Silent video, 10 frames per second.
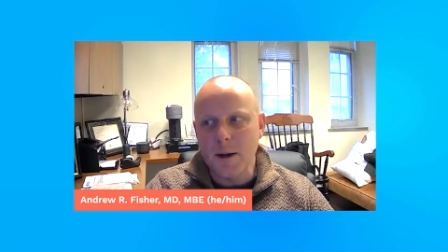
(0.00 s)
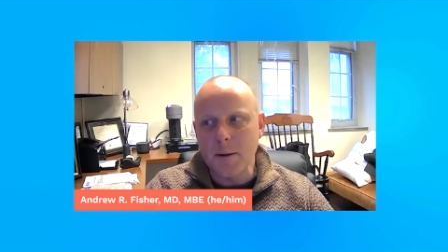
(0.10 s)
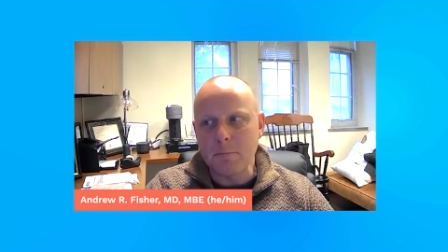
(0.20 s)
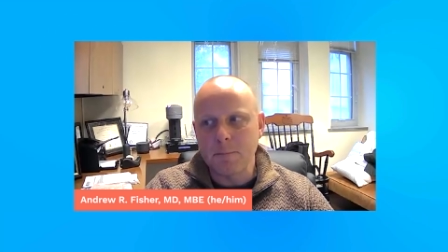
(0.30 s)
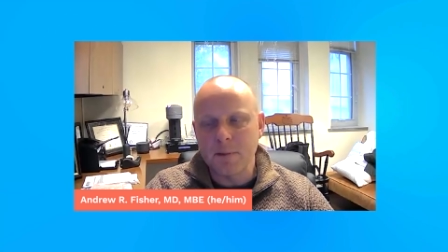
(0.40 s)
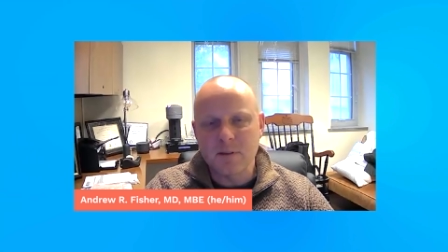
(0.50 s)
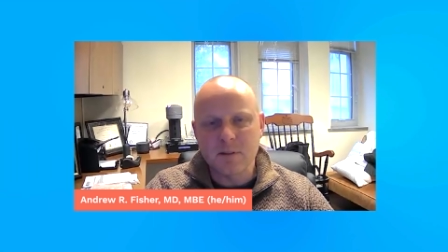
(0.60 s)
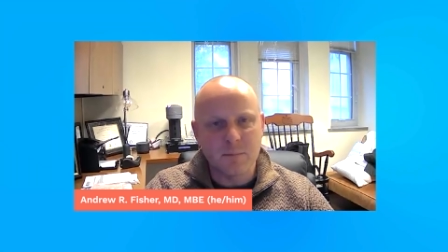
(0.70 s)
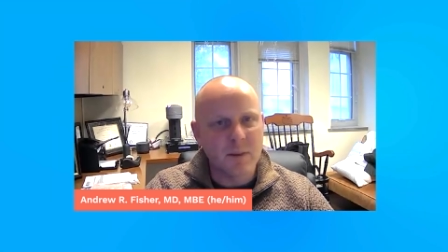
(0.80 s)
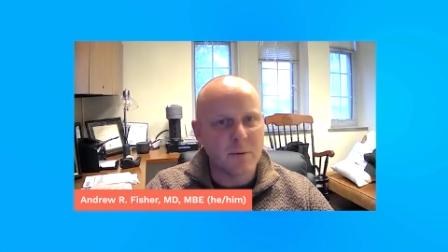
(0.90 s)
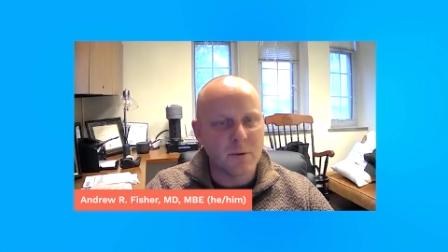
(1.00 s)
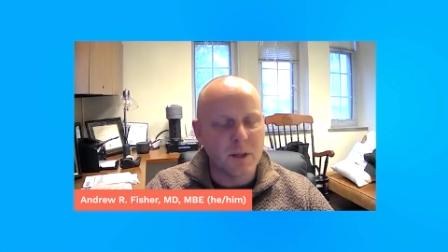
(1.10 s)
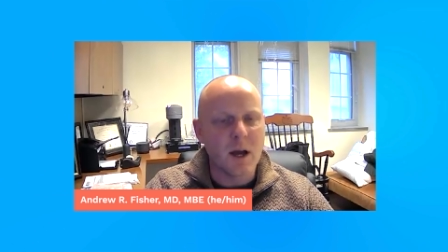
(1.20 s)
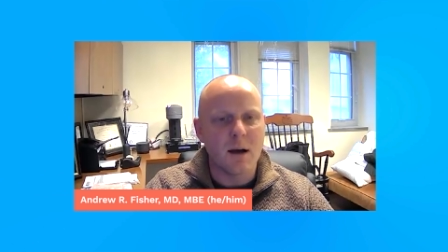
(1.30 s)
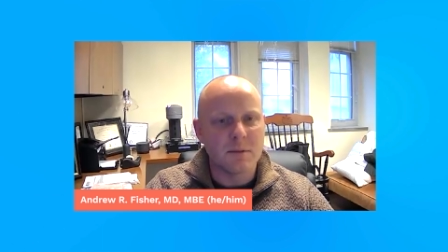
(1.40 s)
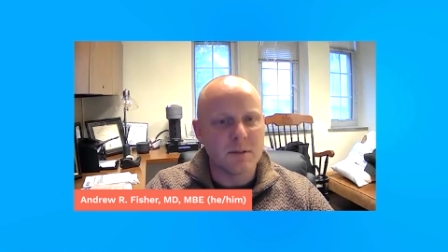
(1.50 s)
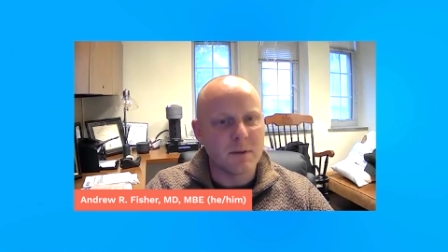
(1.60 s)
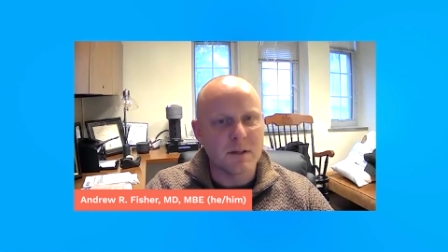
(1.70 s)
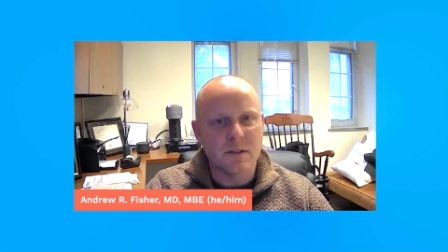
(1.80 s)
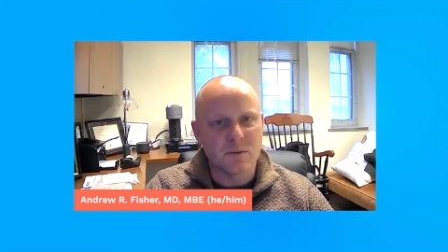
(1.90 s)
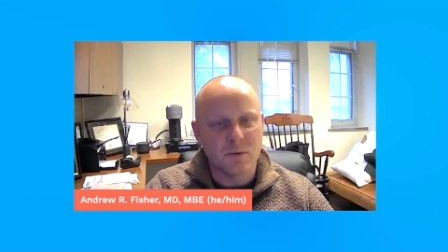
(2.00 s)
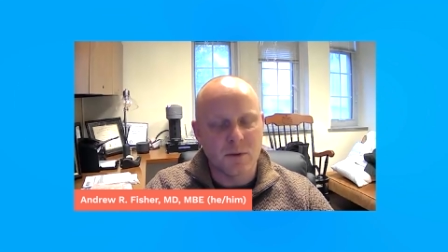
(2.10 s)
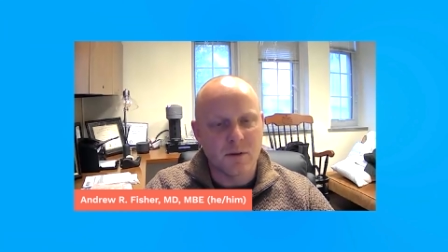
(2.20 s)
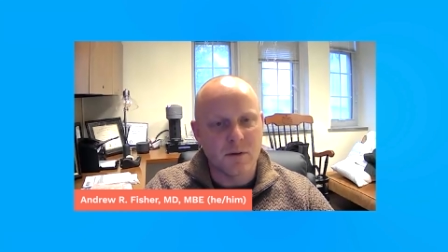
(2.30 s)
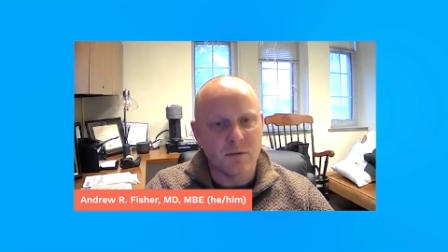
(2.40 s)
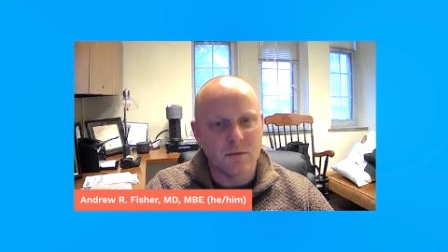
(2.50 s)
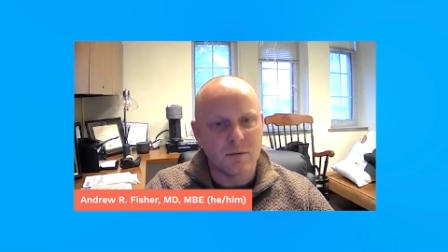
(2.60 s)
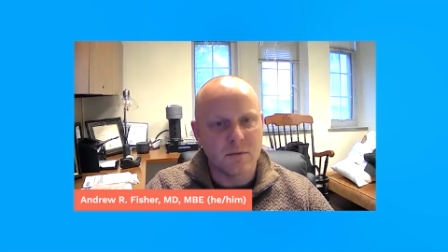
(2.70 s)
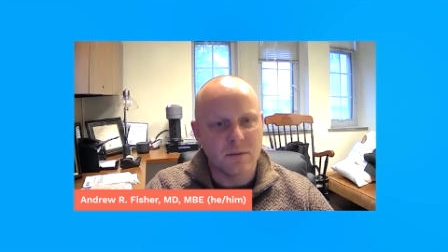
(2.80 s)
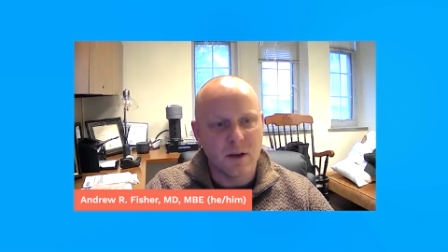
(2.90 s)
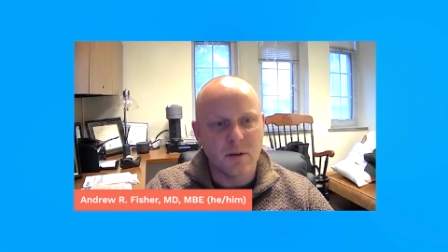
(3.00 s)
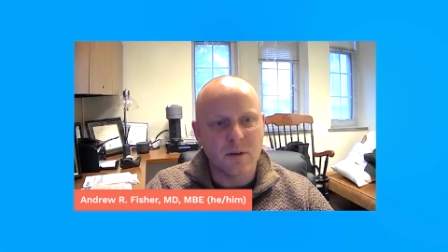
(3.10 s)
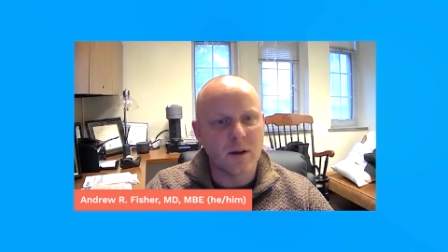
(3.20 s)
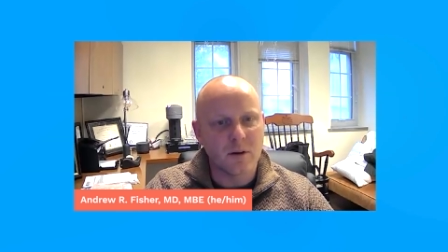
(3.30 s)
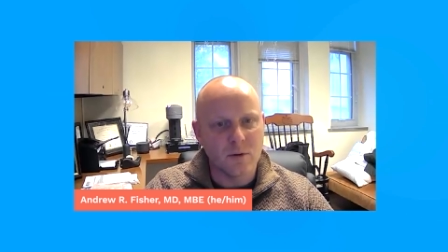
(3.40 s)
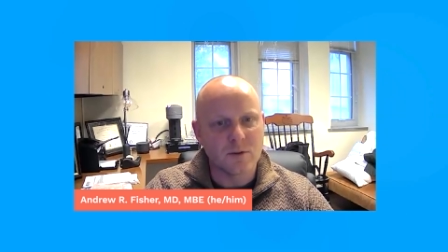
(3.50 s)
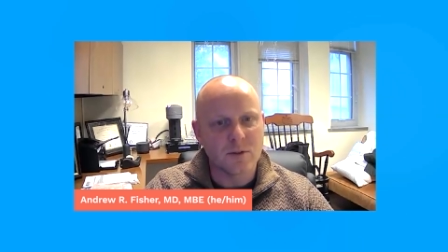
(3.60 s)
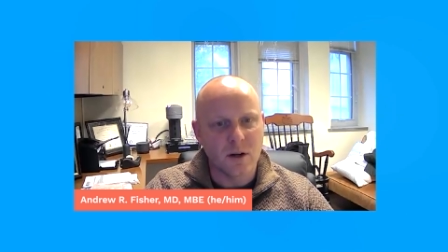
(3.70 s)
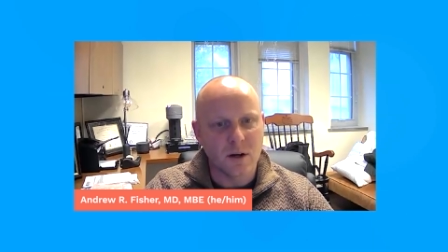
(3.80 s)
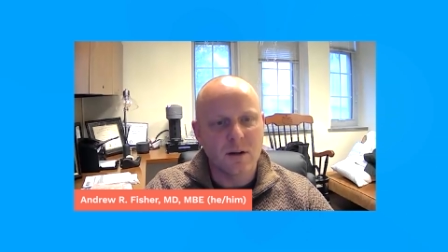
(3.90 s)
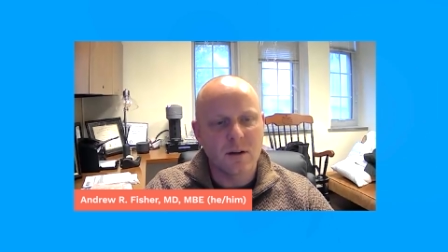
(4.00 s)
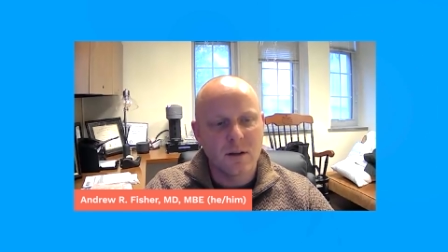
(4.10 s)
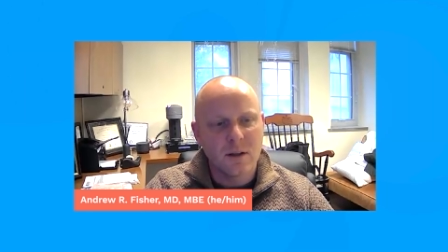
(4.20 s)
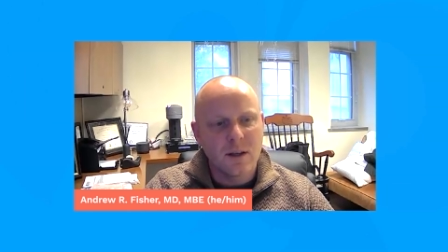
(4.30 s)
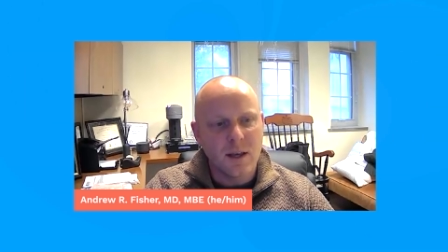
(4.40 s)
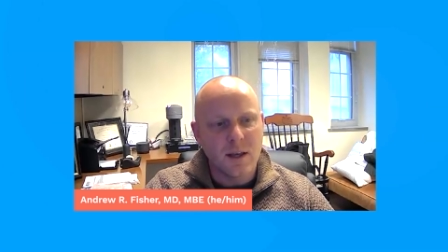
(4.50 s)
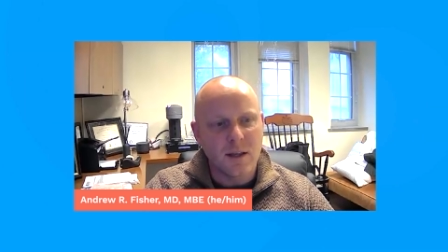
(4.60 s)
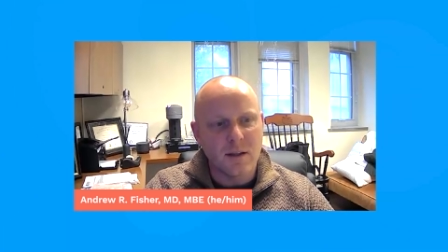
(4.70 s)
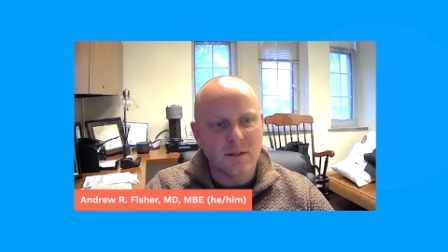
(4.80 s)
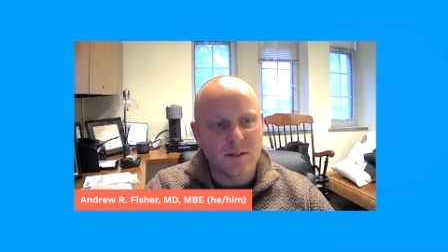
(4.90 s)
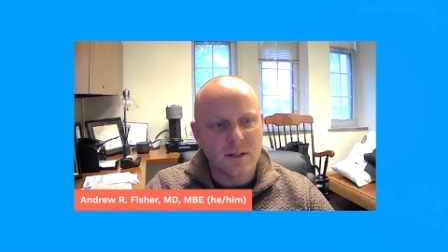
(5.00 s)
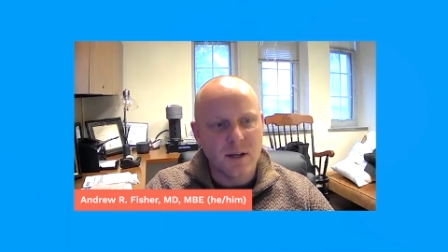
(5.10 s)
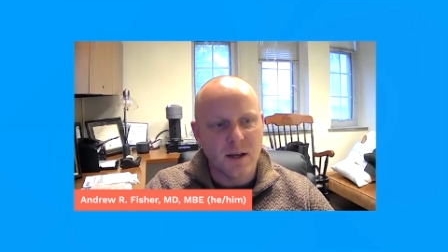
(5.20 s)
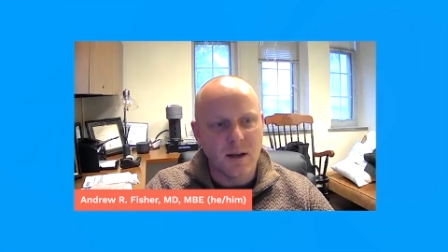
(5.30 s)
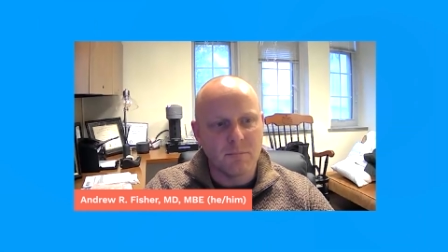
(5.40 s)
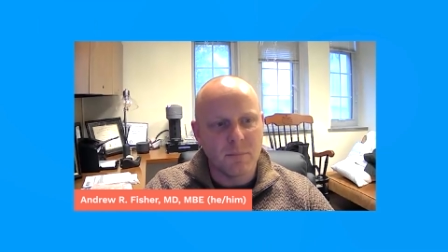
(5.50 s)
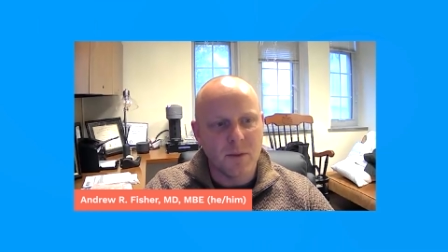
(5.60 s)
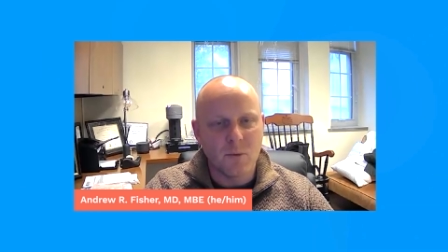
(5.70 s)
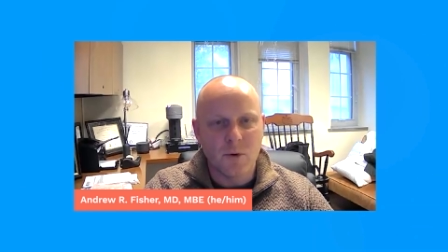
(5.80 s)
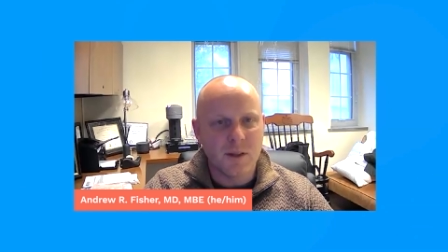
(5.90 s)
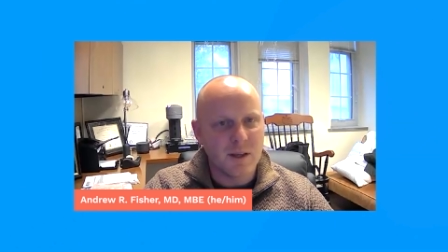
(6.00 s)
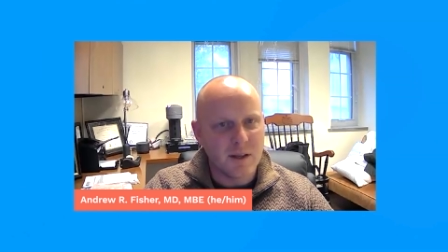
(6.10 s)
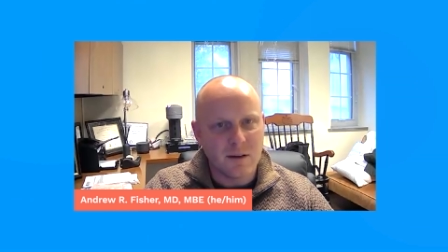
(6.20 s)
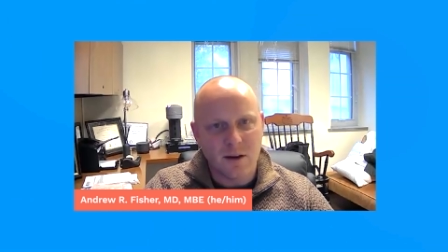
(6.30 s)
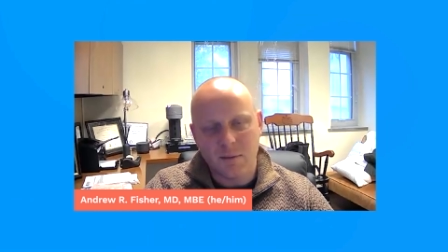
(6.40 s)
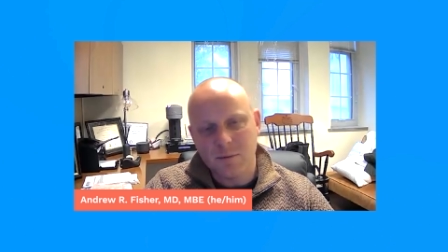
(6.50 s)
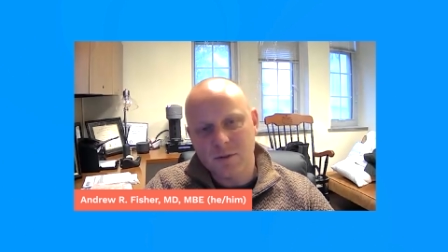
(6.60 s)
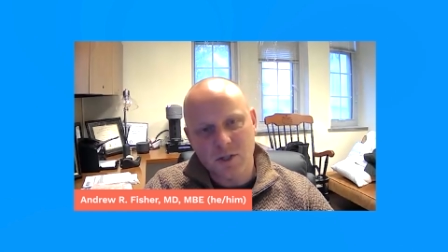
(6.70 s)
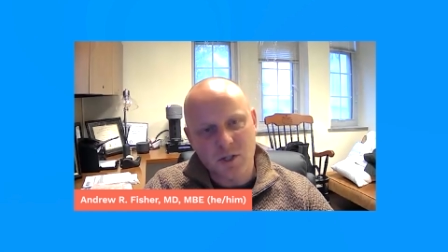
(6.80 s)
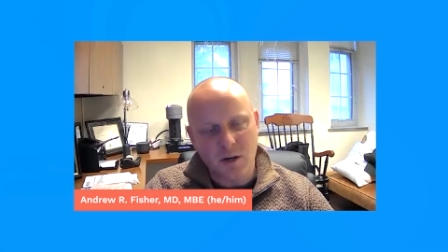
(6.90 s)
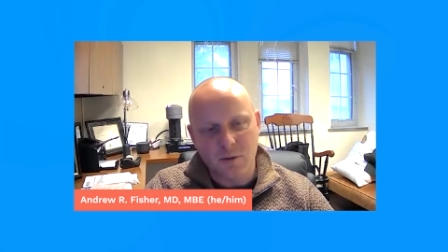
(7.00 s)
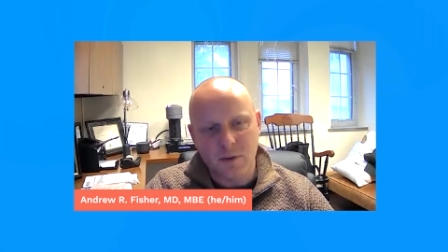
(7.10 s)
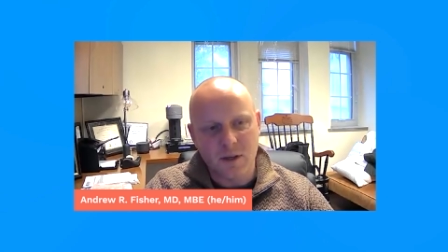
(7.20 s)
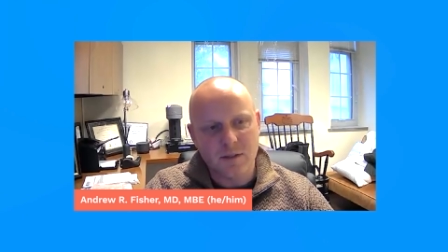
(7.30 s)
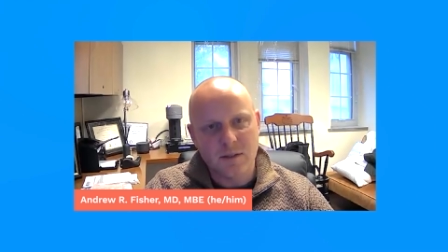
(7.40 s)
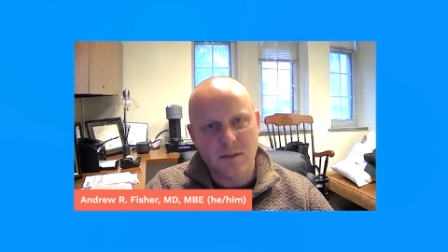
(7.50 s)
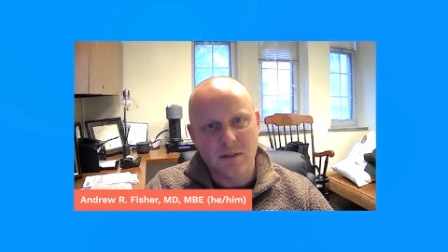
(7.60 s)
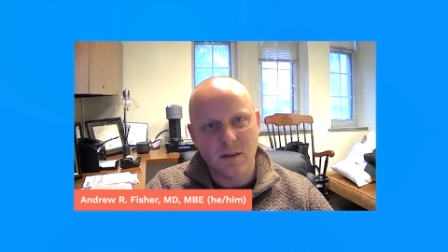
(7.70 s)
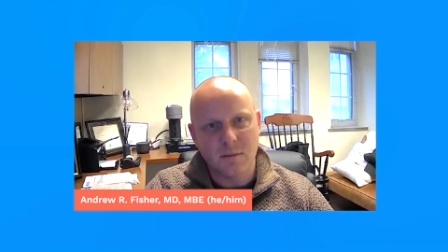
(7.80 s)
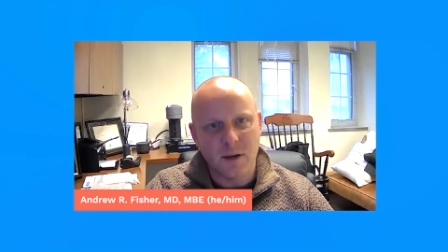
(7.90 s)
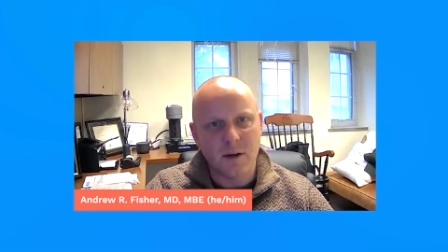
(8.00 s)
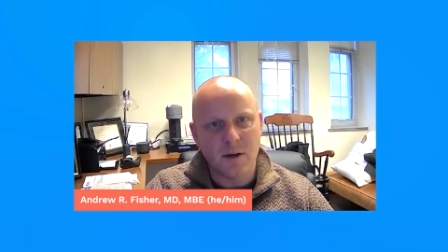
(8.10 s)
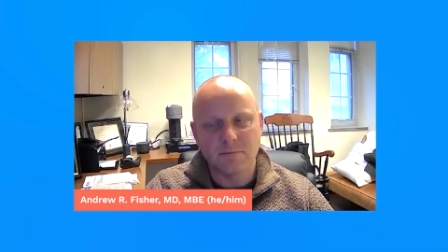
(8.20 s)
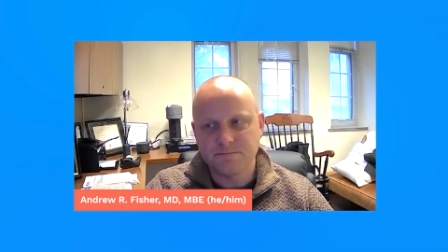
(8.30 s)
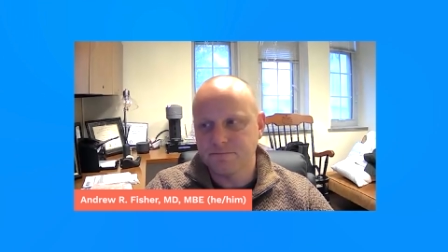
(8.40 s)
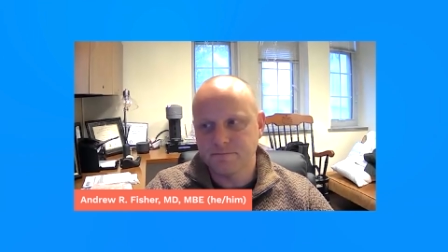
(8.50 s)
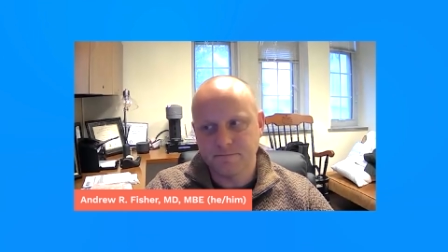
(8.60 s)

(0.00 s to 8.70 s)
um, something that really optimizes what their own healthcare goals are. And um, the more they are able to share with us, the better.